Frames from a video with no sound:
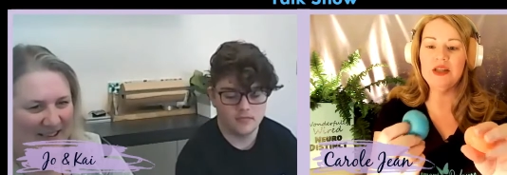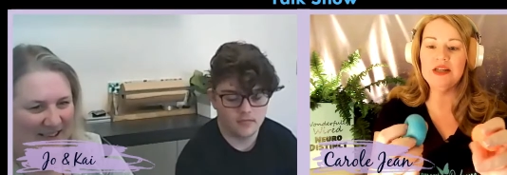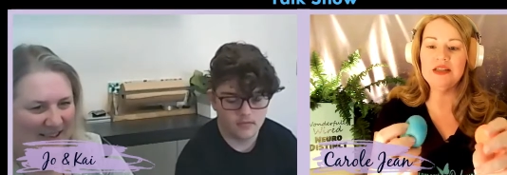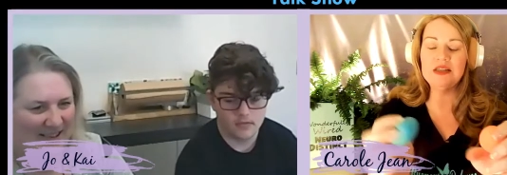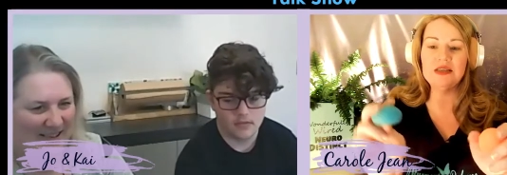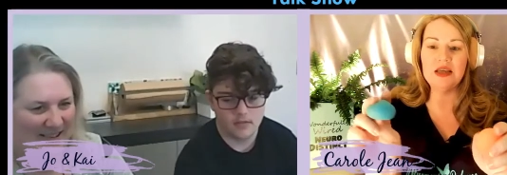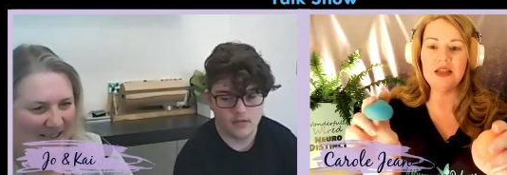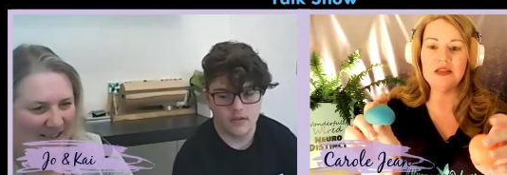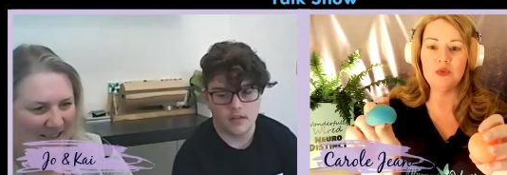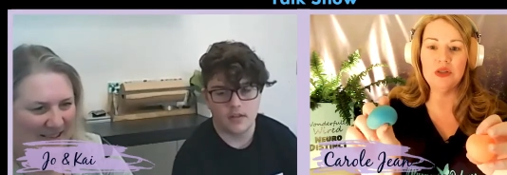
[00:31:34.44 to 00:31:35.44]
Speaker 1: but then it's just
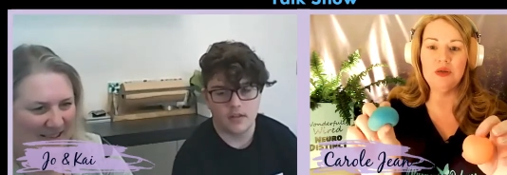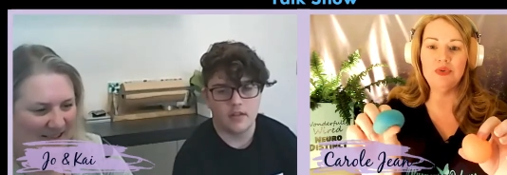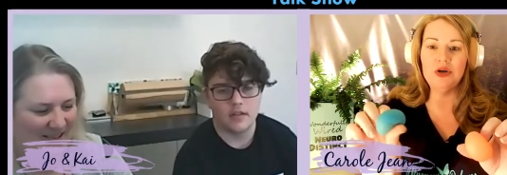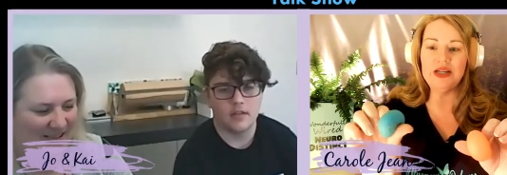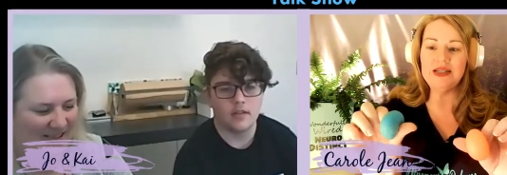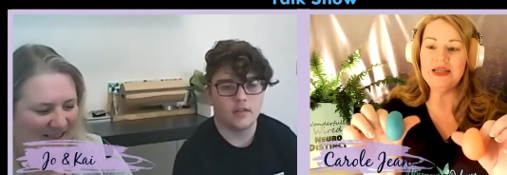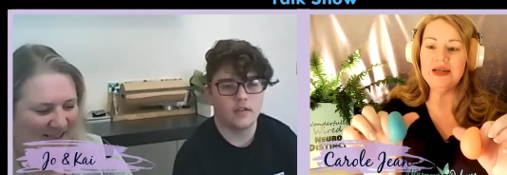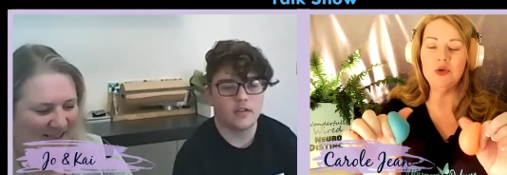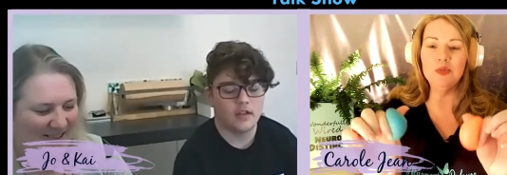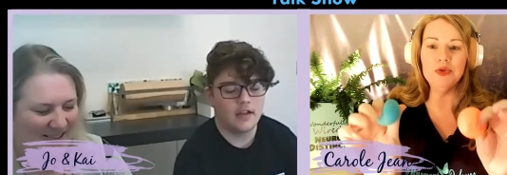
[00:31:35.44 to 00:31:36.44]
like this really pretty
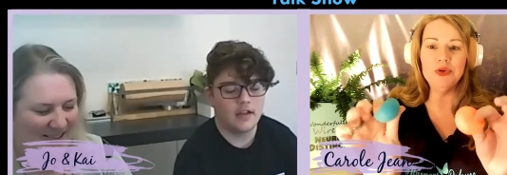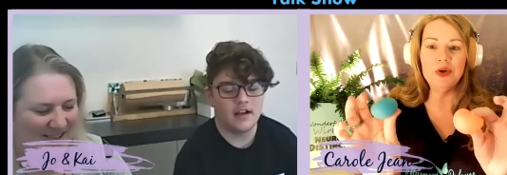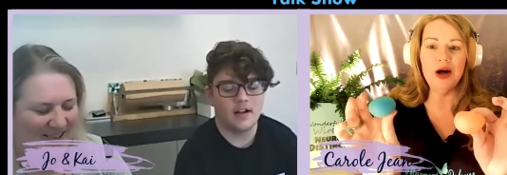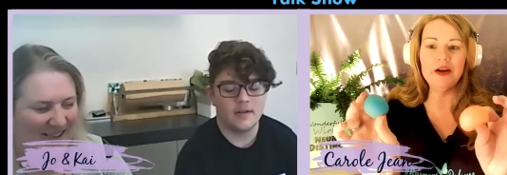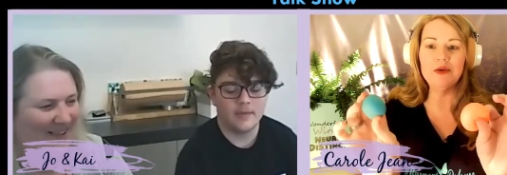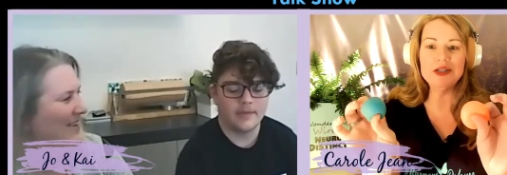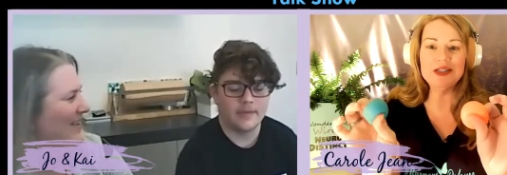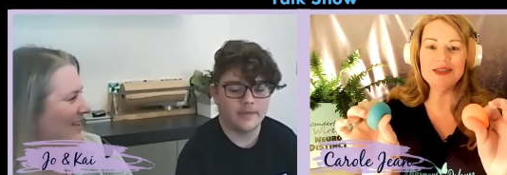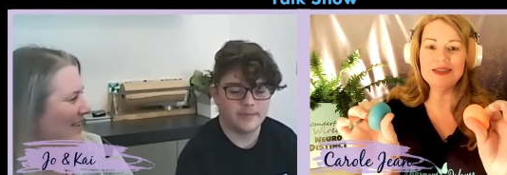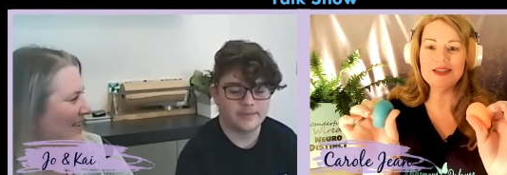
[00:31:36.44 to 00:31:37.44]
teal blue.
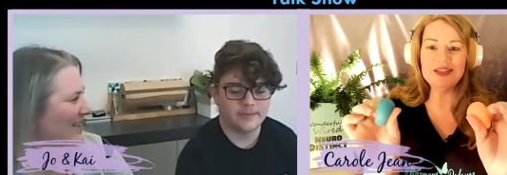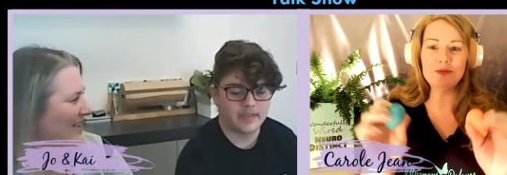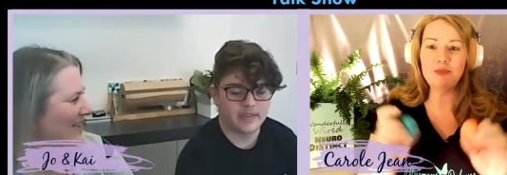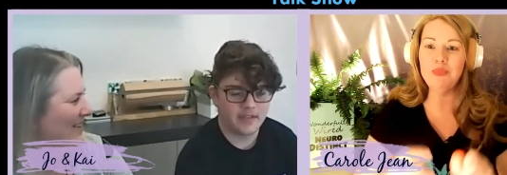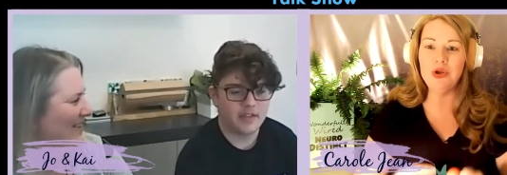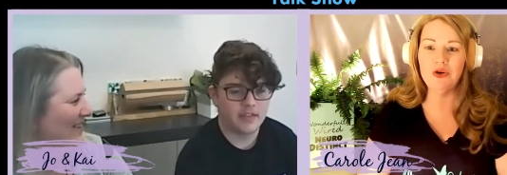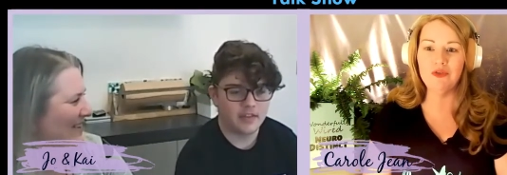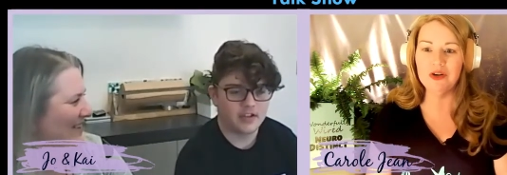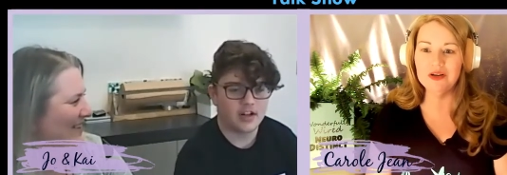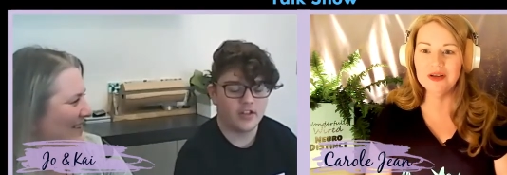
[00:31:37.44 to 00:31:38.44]
It's just
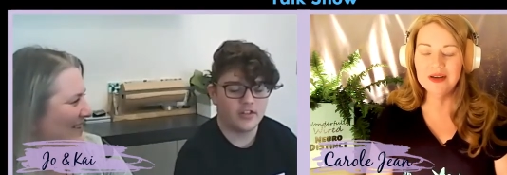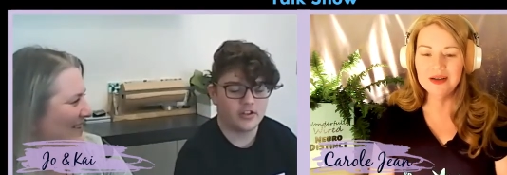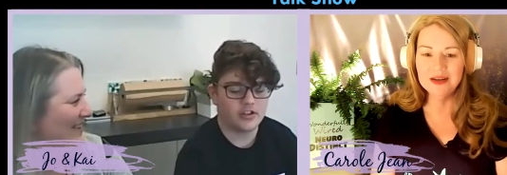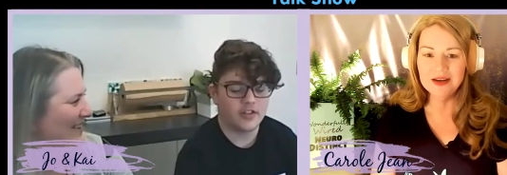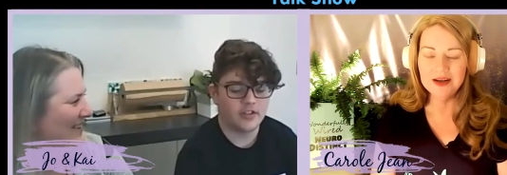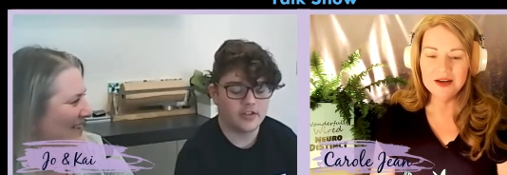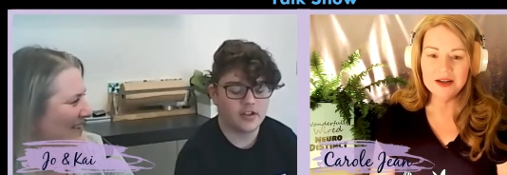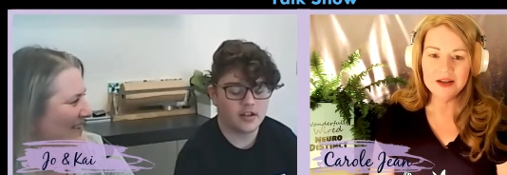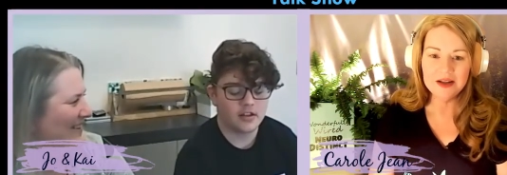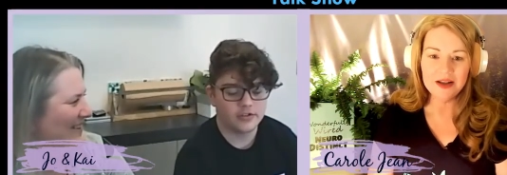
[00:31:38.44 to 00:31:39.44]
Speaker 2: beautiful. The
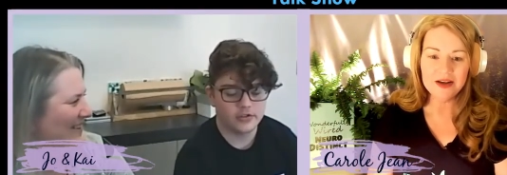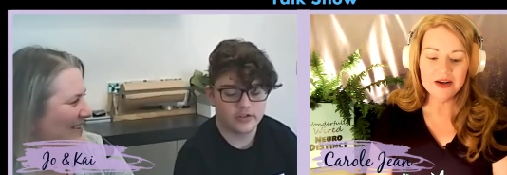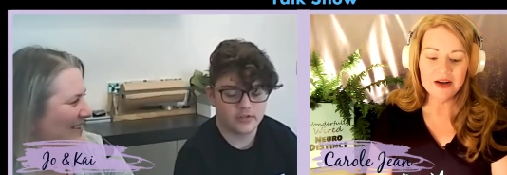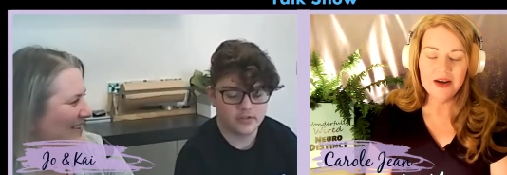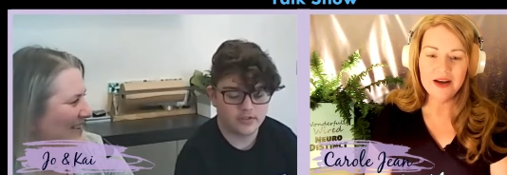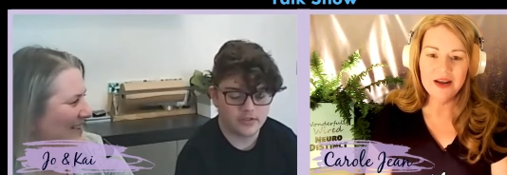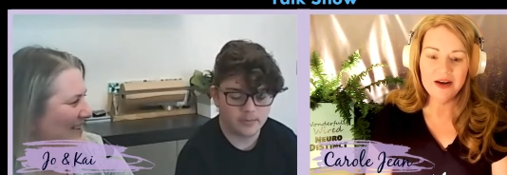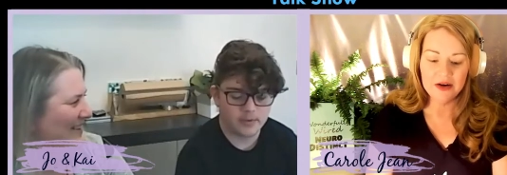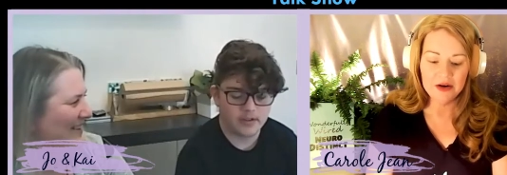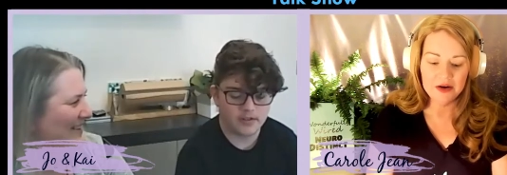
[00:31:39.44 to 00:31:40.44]
color choices
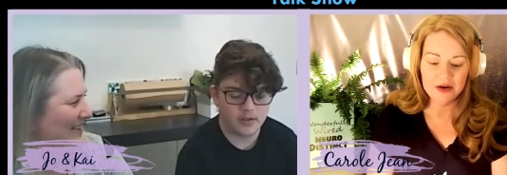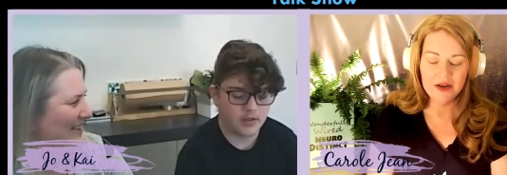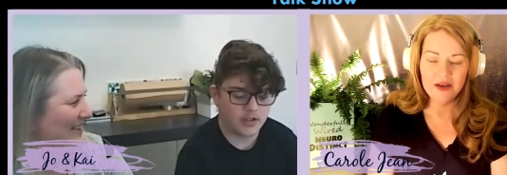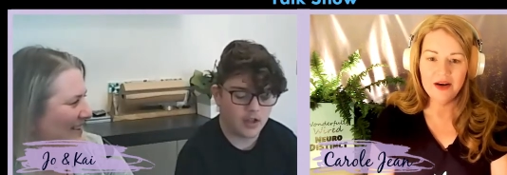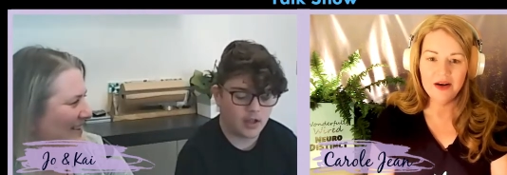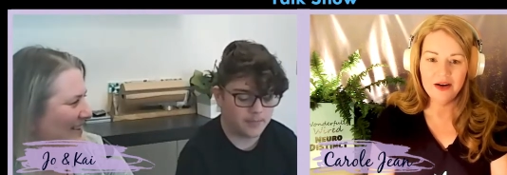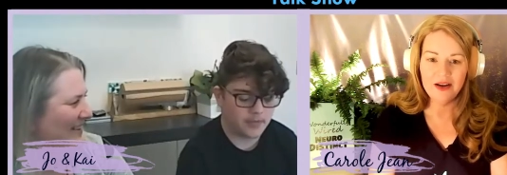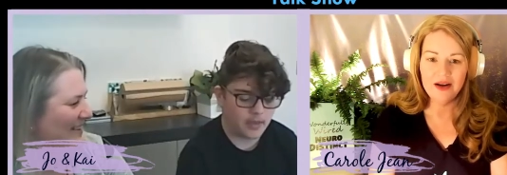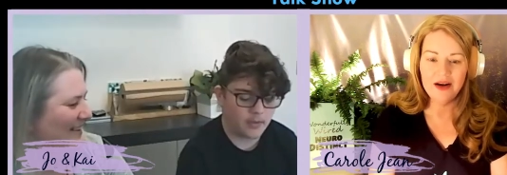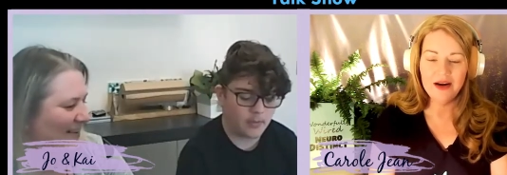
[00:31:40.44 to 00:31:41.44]
because of
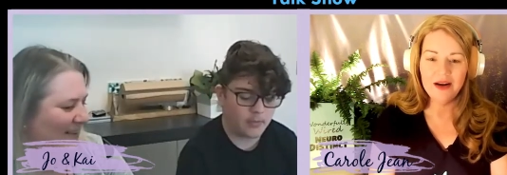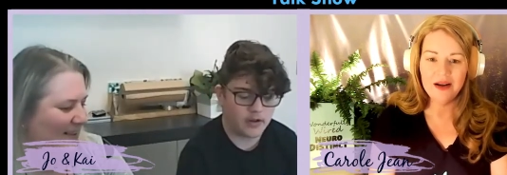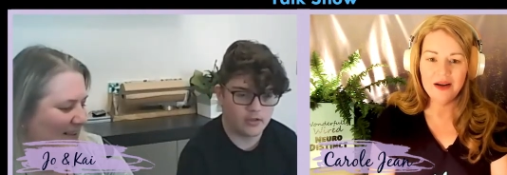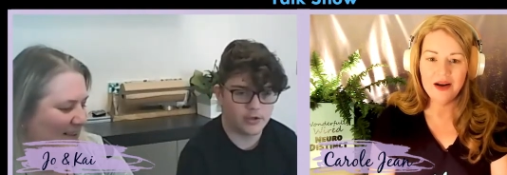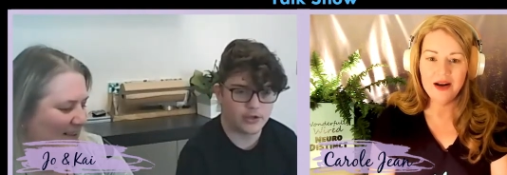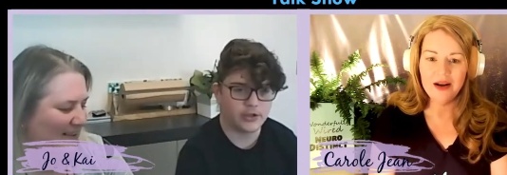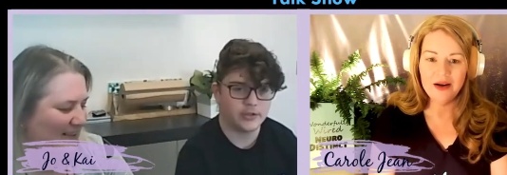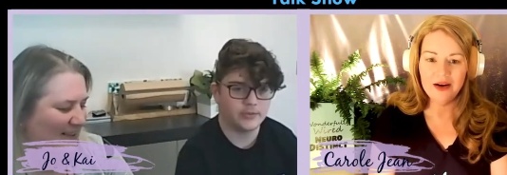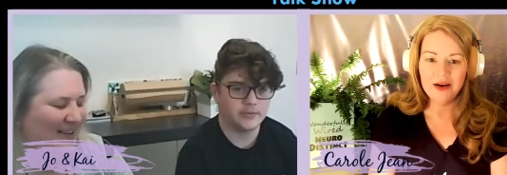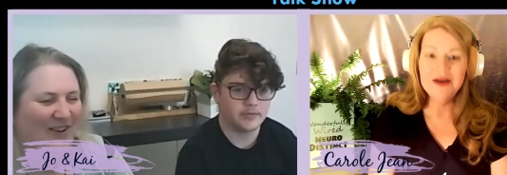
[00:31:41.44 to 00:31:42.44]
the brand logo.
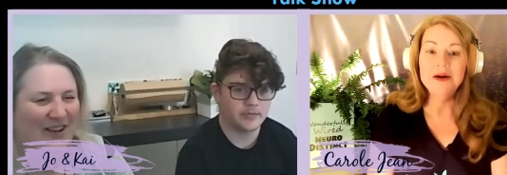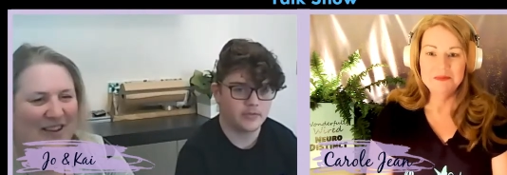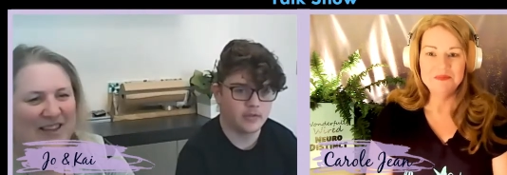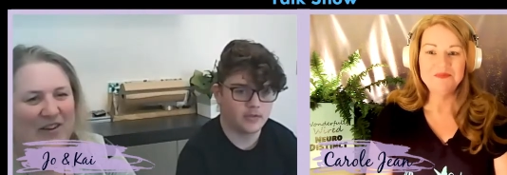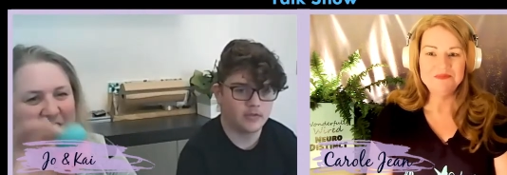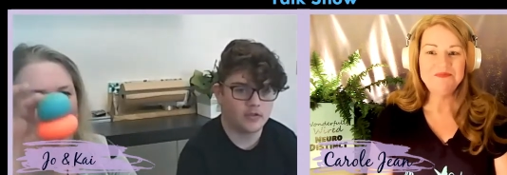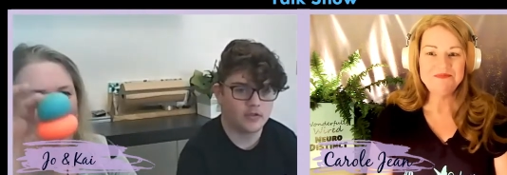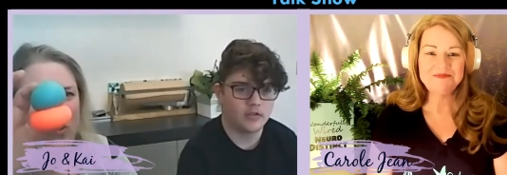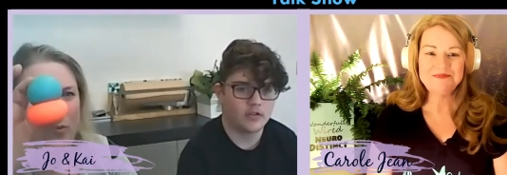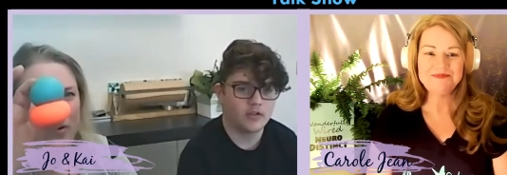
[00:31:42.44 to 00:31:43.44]
Speaker 1: They're our
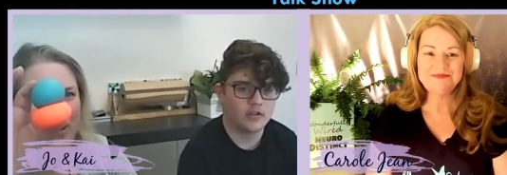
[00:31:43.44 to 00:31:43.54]
corporate